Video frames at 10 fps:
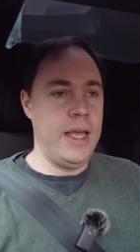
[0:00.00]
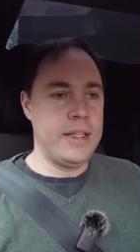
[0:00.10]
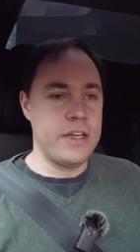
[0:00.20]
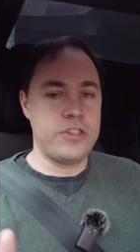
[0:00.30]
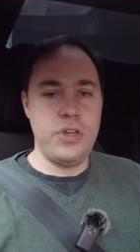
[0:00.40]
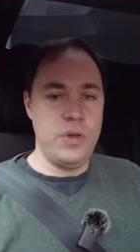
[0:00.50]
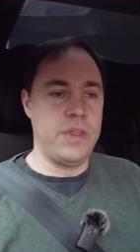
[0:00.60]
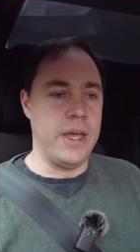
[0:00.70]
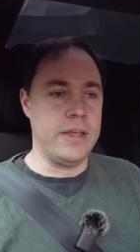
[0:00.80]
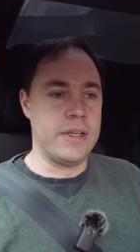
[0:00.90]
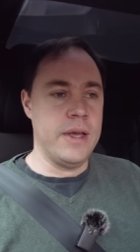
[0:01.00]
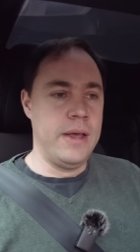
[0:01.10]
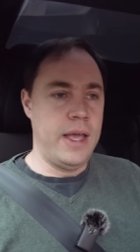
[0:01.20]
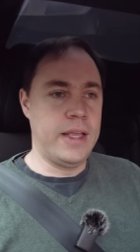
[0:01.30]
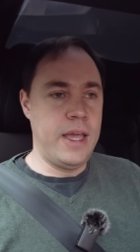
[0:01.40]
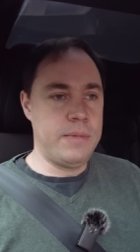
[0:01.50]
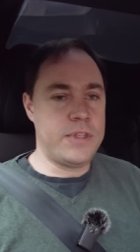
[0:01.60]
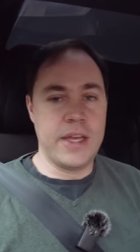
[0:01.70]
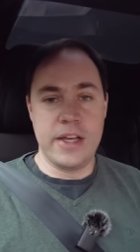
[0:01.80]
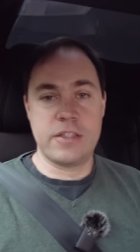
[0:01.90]
it does two things. It keeps
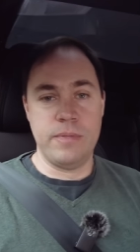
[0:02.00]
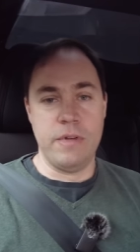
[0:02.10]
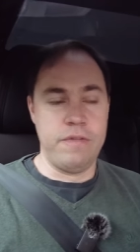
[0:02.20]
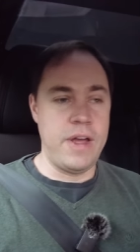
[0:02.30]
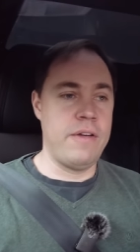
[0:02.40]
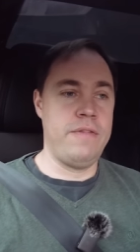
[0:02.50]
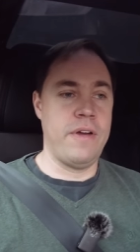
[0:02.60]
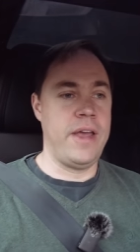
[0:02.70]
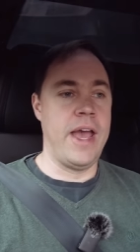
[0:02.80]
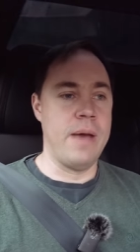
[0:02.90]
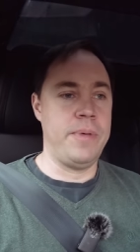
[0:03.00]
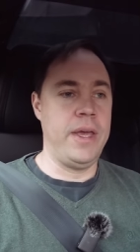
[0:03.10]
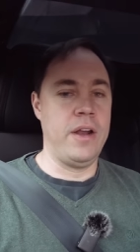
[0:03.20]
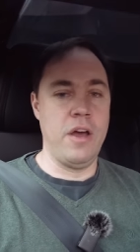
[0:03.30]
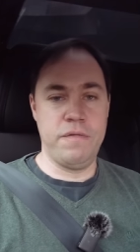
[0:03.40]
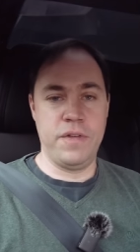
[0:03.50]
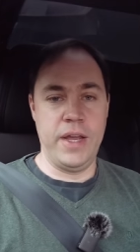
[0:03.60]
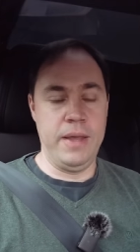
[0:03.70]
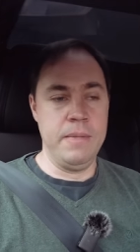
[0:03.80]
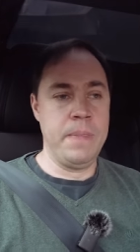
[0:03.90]
the customer very, very happy, and
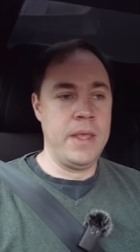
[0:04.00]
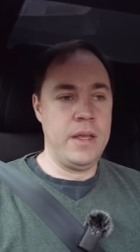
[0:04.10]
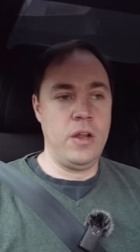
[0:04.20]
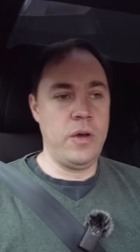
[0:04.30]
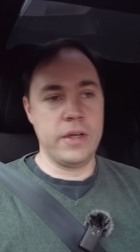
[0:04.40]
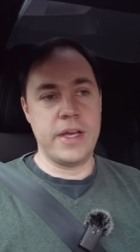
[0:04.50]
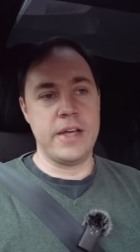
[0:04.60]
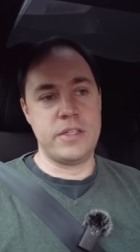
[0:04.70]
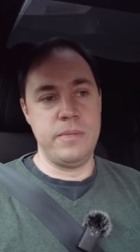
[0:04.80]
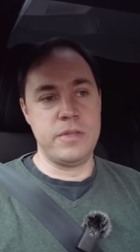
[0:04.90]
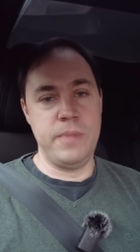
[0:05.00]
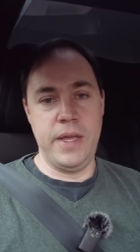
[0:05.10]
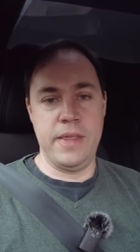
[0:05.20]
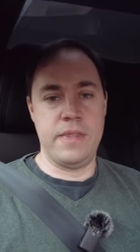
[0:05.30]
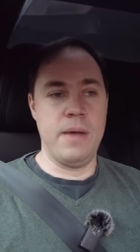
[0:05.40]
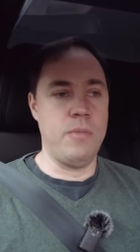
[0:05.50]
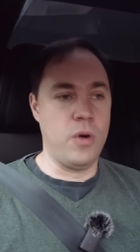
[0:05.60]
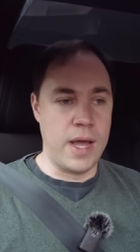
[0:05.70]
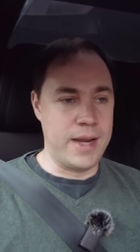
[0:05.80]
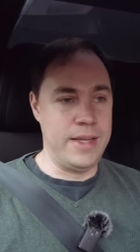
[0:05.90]
hopefully loyal customers mean that they're
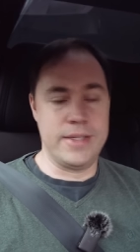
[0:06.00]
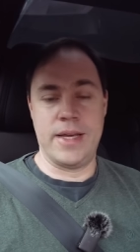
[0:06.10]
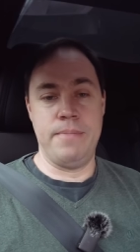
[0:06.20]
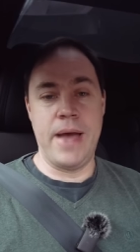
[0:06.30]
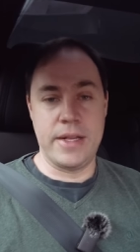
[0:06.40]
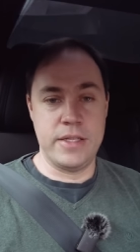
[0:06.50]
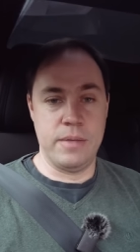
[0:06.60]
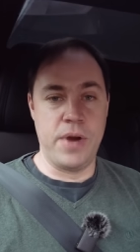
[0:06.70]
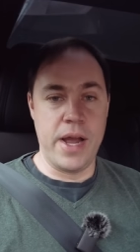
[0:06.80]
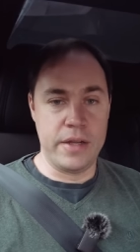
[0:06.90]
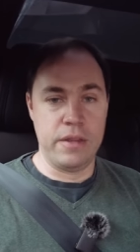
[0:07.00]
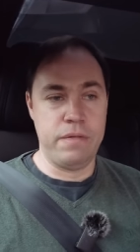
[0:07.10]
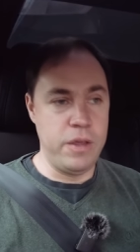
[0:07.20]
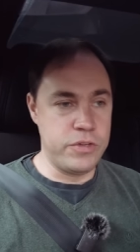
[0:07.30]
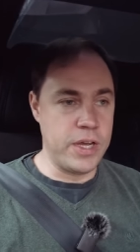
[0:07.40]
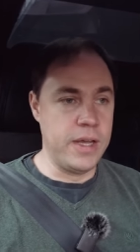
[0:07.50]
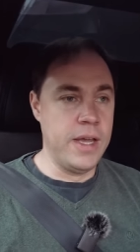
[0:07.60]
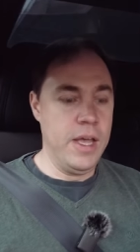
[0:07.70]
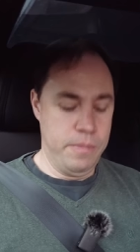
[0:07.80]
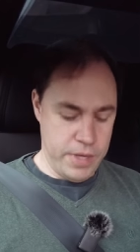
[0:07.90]
more likely to come back to the brand in the future.
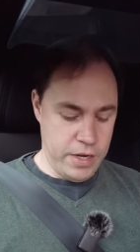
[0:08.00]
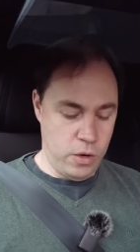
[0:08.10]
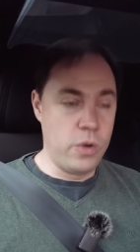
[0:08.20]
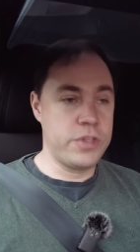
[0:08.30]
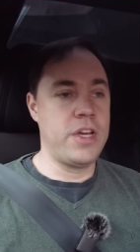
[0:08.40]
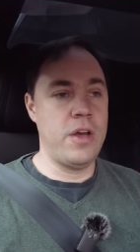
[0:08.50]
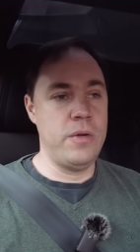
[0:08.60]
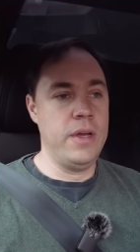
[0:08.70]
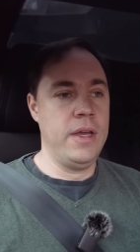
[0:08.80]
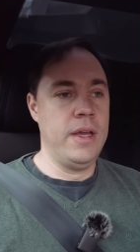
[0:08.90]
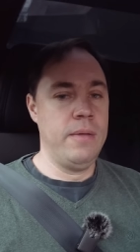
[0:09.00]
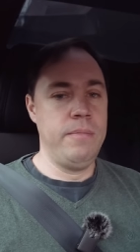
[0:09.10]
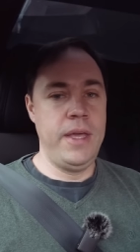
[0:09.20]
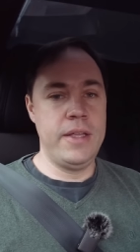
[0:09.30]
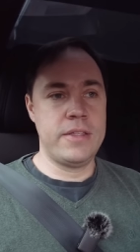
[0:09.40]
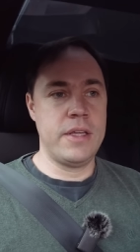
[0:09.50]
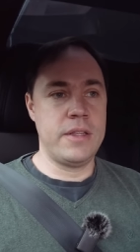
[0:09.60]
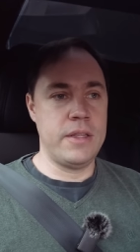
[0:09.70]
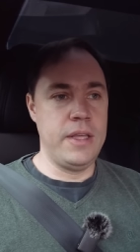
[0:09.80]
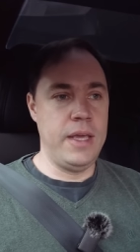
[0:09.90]
But it also means that
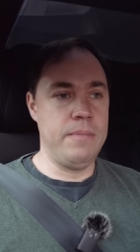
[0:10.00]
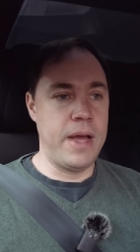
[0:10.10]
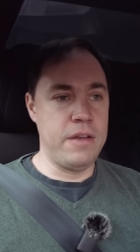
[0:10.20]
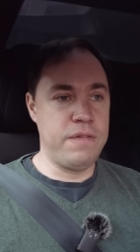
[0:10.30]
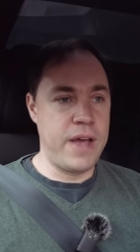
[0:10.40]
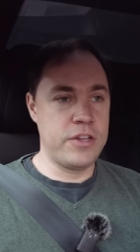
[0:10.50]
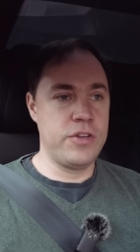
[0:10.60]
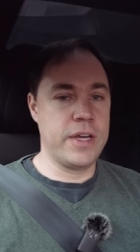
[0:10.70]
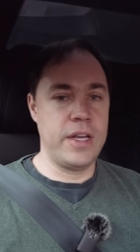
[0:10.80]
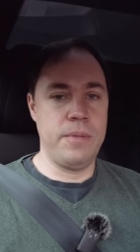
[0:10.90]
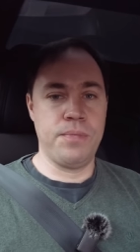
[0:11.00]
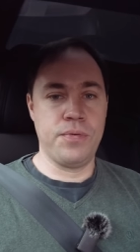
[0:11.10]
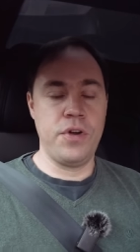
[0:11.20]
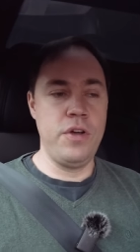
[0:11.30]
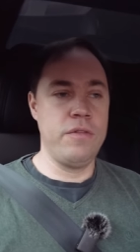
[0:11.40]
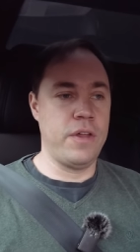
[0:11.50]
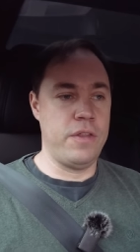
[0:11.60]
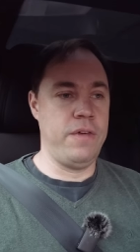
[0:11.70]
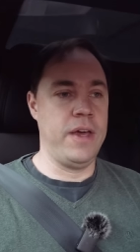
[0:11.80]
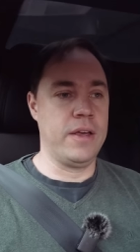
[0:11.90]
the manufacturer can improve on
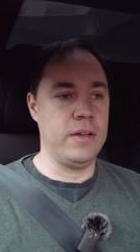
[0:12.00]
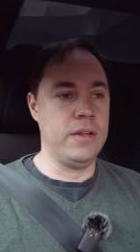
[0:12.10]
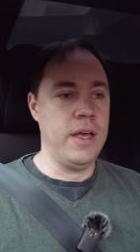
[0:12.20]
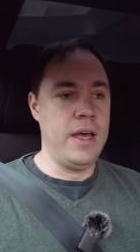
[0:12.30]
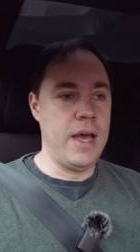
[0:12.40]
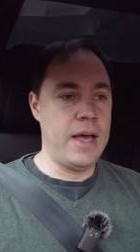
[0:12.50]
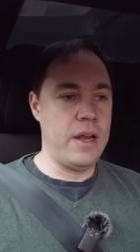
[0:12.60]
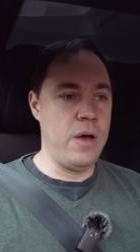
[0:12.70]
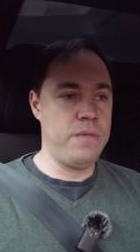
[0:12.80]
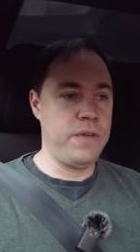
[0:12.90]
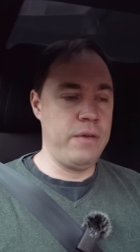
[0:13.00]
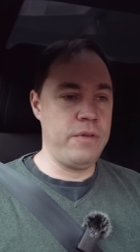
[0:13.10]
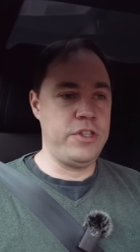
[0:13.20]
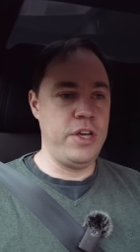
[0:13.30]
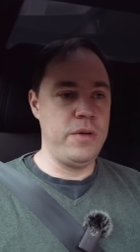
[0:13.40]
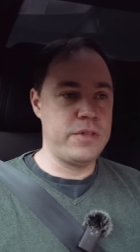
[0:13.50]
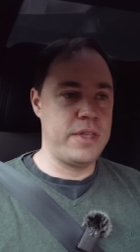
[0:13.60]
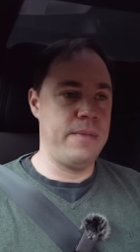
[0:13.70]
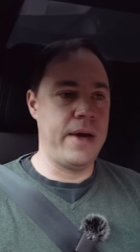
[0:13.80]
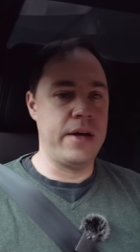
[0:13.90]
the vehicle and hopefully reduce
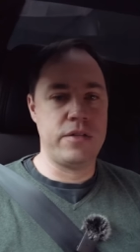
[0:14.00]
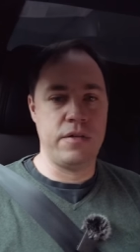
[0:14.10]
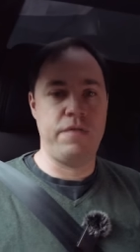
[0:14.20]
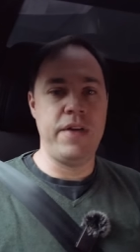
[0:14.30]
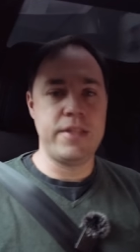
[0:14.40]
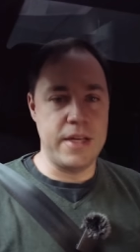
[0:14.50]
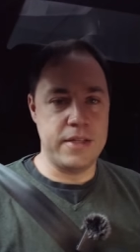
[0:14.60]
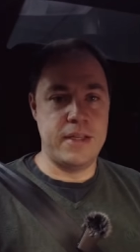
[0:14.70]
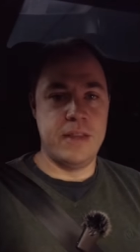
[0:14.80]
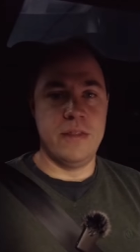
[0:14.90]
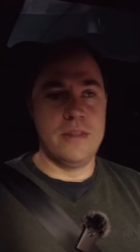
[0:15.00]
the amount of visits that